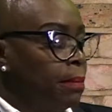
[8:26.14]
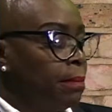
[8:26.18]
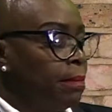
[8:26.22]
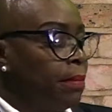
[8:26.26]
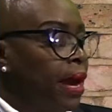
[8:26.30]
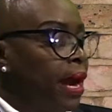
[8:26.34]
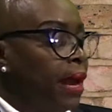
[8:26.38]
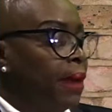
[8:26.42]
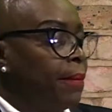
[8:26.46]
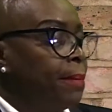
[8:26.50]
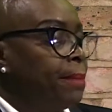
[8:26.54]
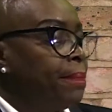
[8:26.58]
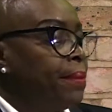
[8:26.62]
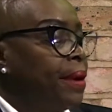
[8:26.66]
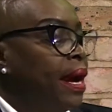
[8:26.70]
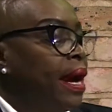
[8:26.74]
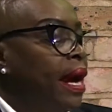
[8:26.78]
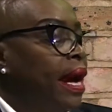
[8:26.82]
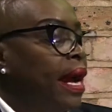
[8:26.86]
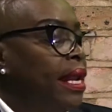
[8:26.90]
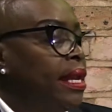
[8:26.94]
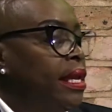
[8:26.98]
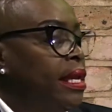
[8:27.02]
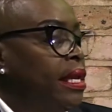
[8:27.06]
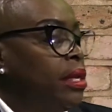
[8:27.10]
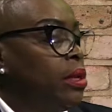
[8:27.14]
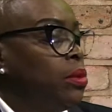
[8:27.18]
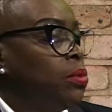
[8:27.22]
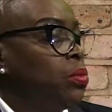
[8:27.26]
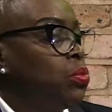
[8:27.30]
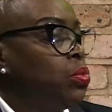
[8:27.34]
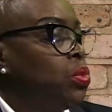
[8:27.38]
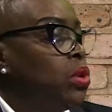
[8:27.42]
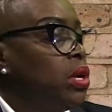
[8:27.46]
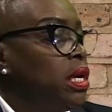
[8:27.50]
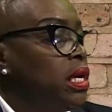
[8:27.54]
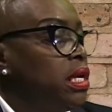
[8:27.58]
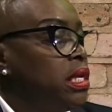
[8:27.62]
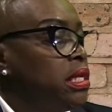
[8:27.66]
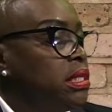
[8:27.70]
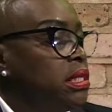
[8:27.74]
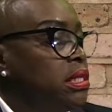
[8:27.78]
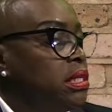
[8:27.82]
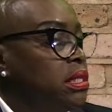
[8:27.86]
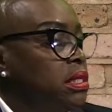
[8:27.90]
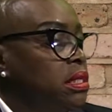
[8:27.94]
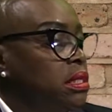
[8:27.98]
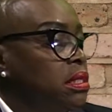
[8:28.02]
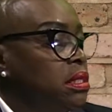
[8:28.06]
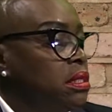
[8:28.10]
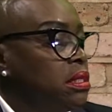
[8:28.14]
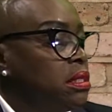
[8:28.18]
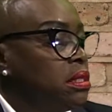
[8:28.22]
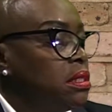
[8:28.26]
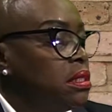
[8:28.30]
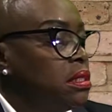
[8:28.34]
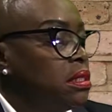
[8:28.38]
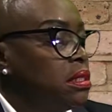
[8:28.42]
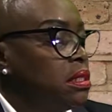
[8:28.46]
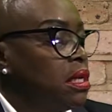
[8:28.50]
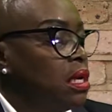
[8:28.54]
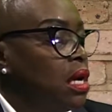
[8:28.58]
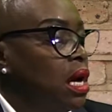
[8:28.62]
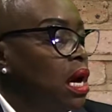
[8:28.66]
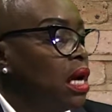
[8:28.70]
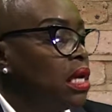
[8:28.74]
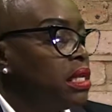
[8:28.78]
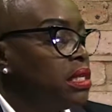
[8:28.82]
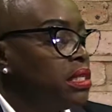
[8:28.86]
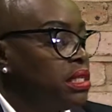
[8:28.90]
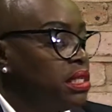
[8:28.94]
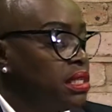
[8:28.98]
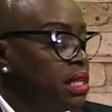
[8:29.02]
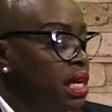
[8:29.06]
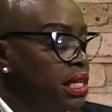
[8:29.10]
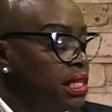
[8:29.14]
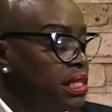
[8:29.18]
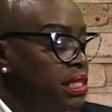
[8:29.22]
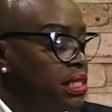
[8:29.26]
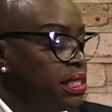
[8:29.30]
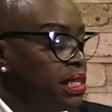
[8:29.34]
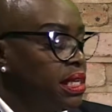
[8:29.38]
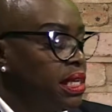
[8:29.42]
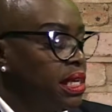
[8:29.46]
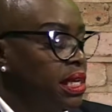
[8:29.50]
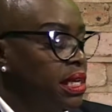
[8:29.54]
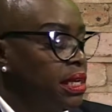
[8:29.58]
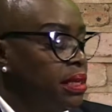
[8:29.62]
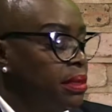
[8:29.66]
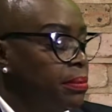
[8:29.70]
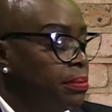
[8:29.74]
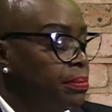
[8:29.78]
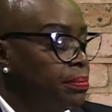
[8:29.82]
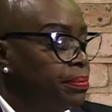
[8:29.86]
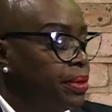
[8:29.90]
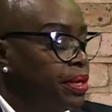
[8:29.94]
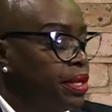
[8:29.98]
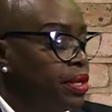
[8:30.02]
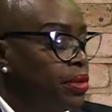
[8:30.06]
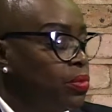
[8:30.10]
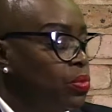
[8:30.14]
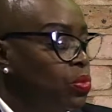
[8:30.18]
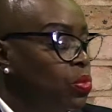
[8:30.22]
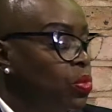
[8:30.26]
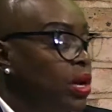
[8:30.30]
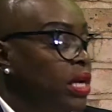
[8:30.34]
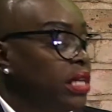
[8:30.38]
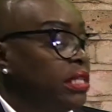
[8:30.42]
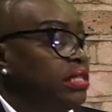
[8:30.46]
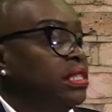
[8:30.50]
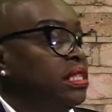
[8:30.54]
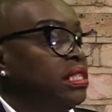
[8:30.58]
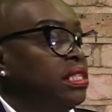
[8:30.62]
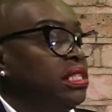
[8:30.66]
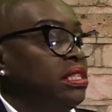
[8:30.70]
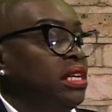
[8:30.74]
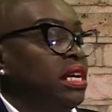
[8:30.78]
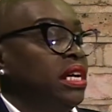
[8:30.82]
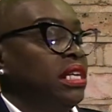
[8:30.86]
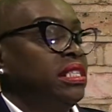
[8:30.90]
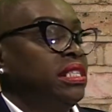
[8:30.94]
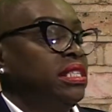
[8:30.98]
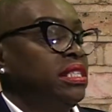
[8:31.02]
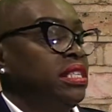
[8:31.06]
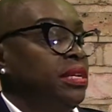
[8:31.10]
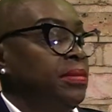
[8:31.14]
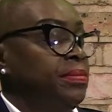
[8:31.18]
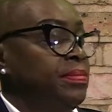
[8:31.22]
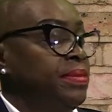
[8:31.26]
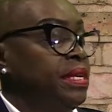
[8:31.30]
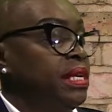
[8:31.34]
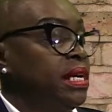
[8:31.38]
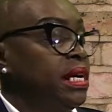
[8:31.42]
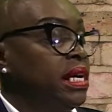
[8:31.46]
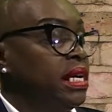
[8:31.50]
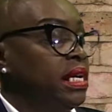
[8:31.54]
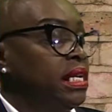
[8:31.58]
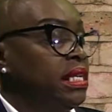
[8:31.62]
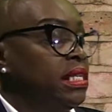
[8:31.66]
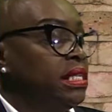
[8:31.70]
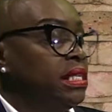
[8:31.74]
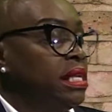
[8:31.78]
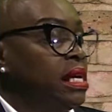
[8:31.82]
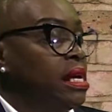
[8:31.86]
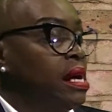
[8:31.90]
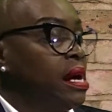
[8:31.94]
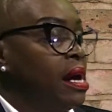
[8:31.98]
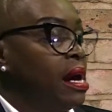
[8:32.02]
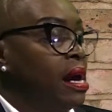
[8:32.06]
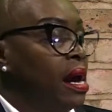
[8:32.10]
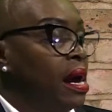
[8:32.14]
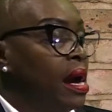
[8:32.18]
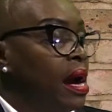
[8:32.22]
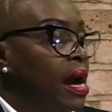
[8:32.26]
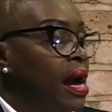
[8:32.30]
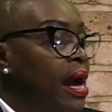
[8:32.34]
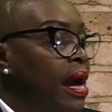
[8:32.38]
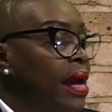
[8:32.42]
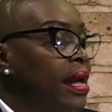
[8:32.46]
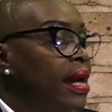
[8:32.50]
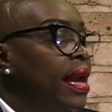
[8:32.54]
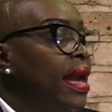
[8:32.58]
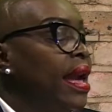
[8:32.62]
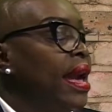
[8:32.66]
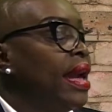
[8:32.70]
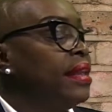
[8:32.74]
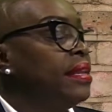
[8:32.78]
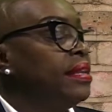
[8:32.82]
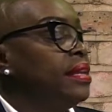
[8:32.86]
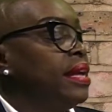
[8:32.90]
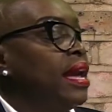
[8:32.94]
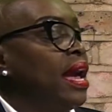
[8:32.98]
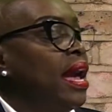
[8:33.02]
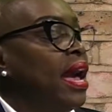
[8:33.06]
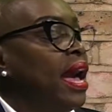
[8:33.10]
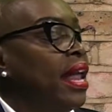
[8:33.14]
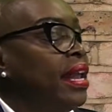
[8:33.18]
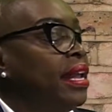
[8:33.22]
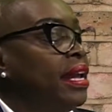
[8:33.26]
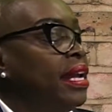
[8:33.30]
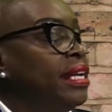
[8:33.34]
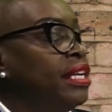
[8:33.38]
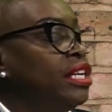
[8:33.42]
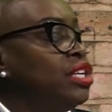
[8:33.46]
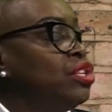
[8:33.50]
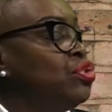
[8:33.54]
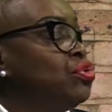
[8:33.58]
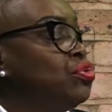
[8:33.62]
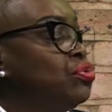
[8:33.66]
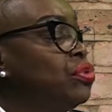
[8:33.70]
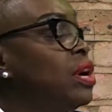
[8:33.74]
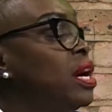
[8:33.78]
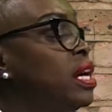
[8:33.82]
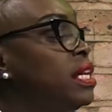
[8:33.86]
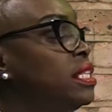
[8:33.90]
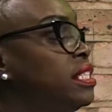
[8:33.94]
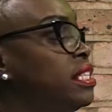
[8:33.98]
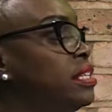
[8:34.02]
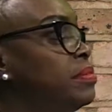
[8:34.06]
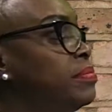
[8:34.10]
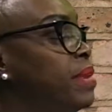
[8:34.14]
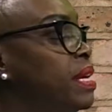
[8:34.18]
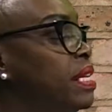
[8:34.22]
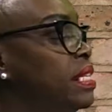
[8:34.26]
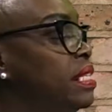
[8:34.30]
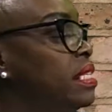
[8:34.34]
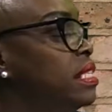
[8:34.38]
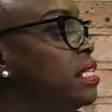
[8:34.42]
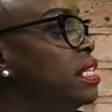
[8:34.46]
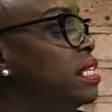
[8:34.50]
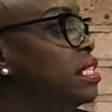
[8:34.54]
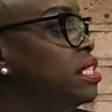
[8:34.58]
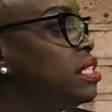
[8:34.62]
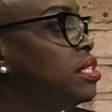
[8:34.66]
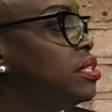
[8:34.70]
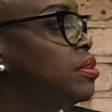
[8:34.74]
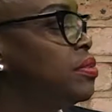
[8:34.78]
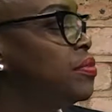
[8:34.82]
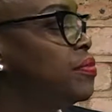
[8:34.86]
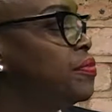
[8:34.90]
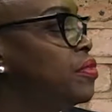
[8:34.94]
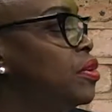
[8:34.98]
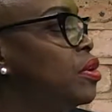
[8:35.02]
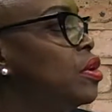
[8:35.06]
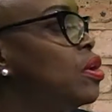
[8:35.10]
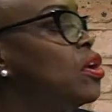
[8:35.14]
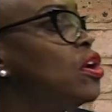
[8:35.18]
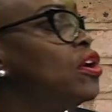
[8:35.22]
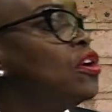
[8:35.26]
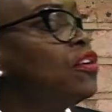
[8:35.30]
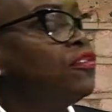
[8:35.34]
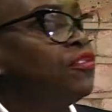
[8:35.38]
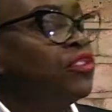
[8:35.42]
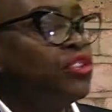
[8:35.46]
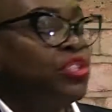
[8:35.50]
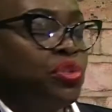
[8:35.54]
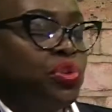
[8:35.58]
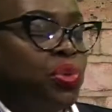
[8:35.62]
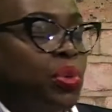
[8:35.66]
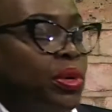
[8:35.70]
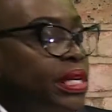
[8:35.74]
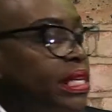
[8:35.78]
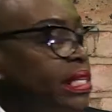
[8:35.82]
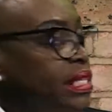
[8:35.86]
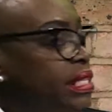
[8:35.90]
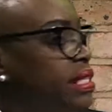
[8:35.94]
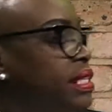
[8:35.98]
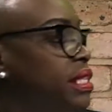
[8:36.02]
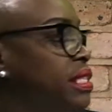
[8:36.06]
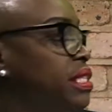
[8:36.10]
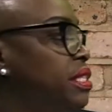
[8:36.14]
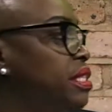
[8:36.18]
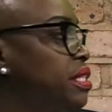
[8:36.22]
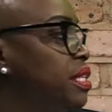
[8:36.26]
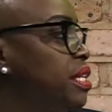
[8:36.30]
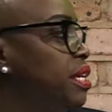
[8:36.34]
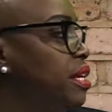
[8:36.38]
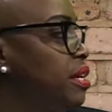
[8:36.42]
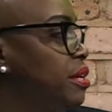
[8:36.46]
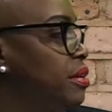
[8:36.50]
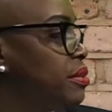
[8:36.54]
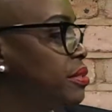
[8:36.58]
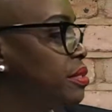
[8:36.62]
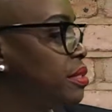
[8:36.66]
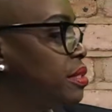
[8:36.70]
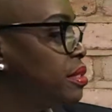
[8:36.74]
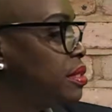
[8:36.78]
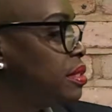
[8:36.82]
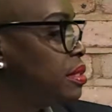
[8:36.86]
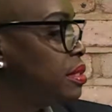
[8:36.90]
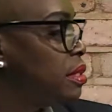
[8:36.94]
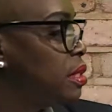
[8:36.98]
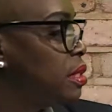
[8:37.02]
my body was adjusting, but it wasn't adjusting because I hadn't had any drugs in my system for 26 years.